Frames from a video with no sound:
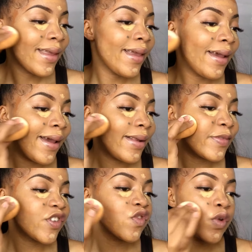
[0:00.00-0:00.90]
And I'm
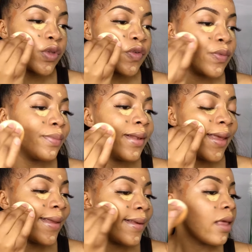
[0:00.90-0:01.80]
just going to
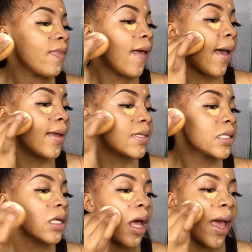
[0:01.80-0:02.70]
blend
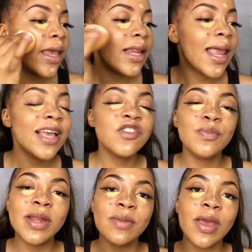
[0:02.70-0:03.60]
that. I like to
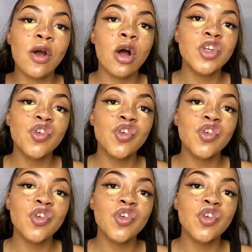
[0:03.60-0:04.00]
blend my contour